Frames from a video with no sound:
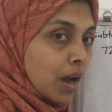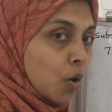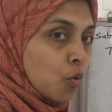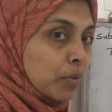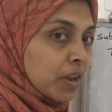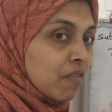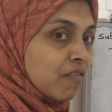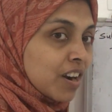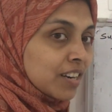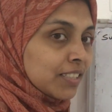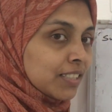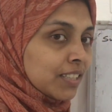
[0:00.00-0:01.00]
how many
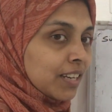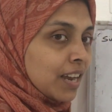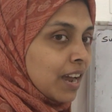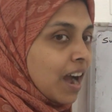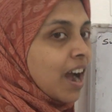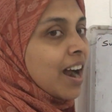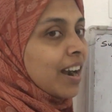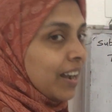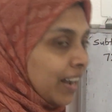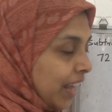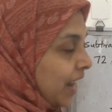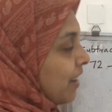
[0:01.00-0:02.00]
ones?
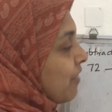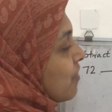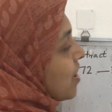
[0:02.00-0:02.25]
10